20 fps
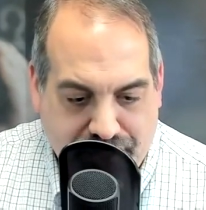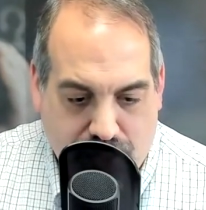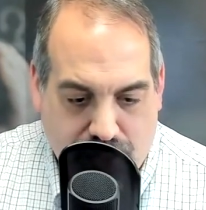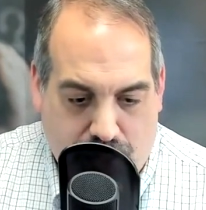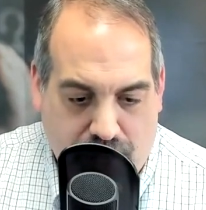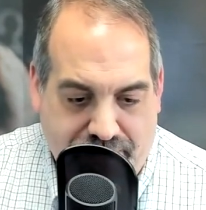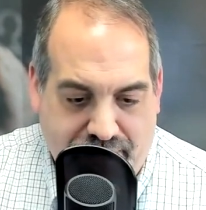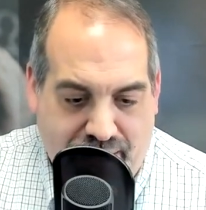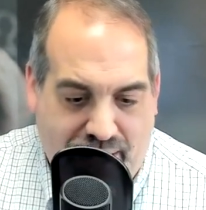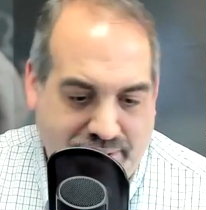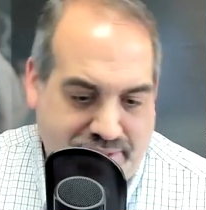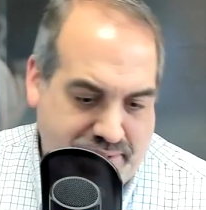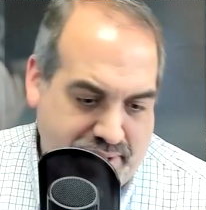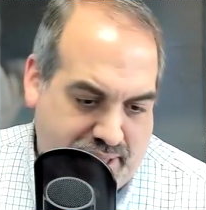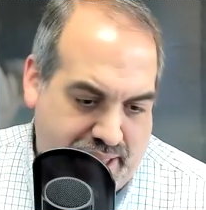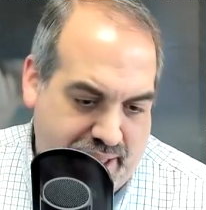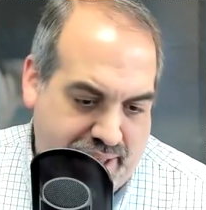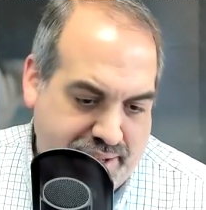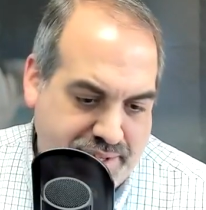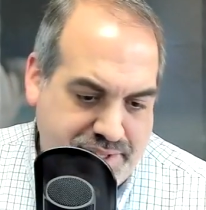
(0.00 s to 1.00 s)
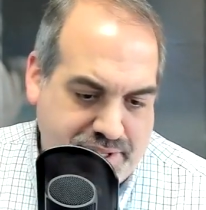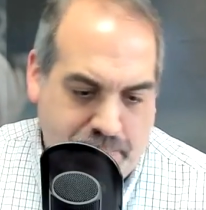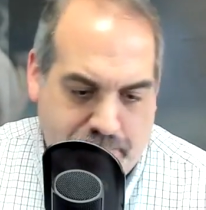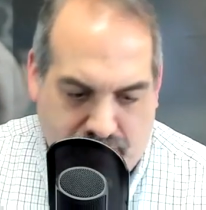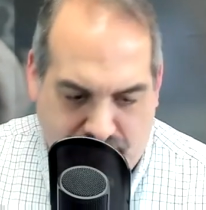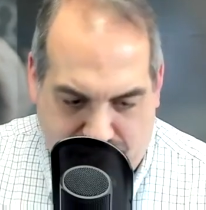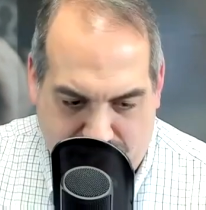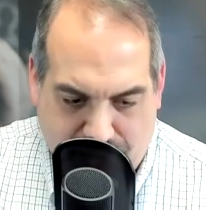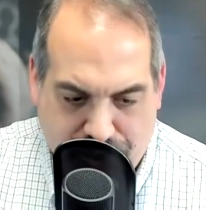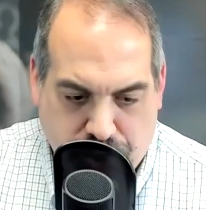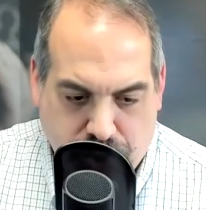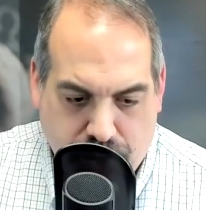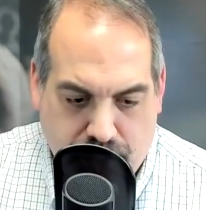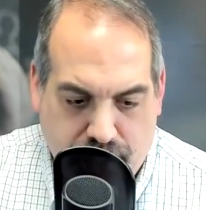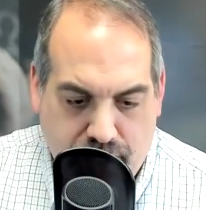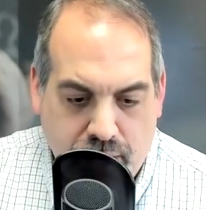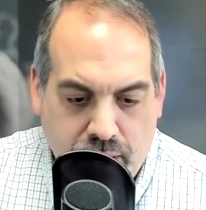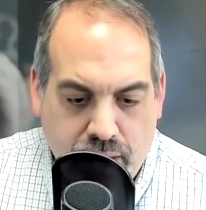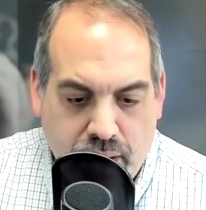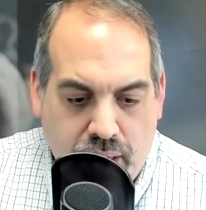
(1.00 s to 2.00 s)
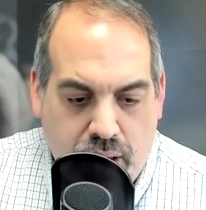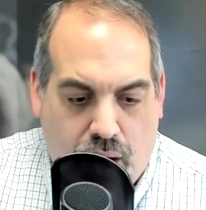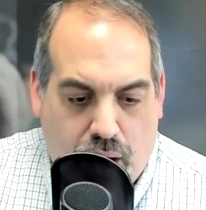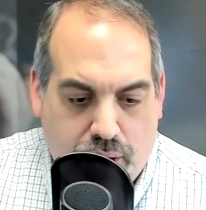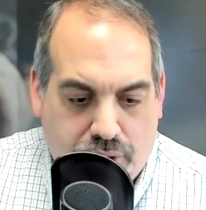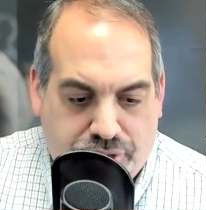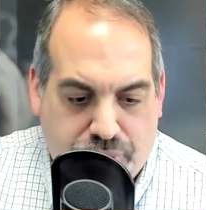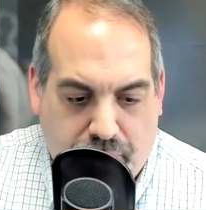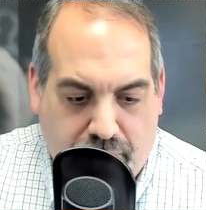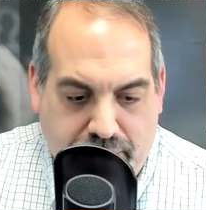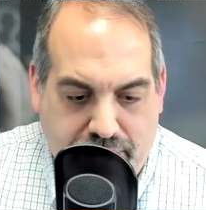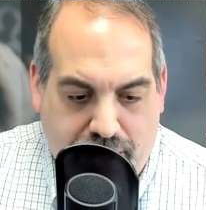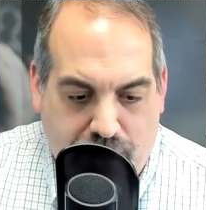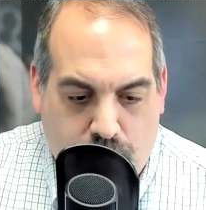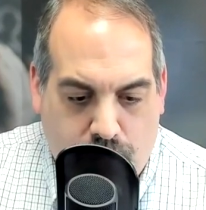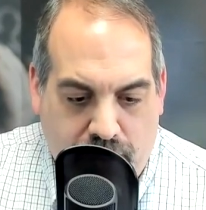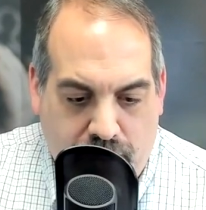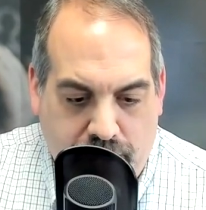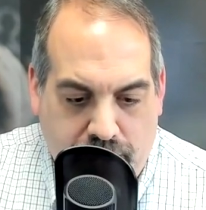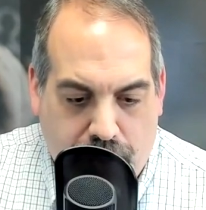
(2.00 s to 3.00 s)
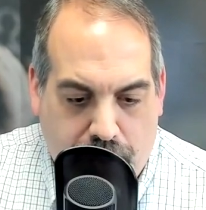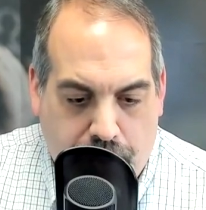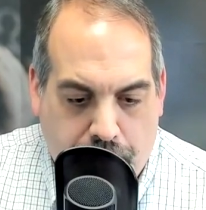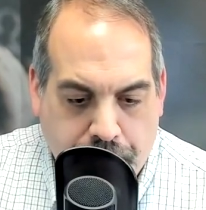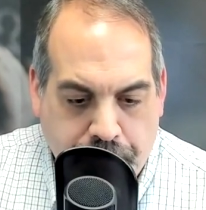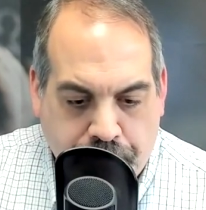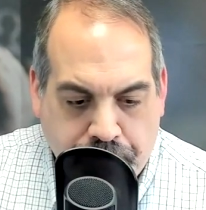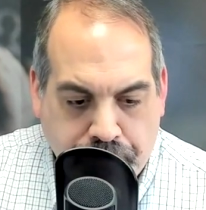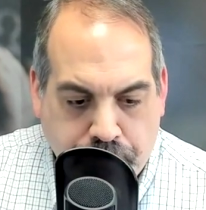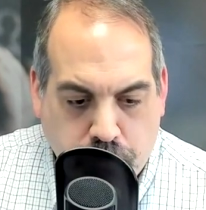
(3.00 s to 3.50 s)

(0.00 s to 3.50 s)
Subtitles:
So if that's the case, then potentially our 3-day window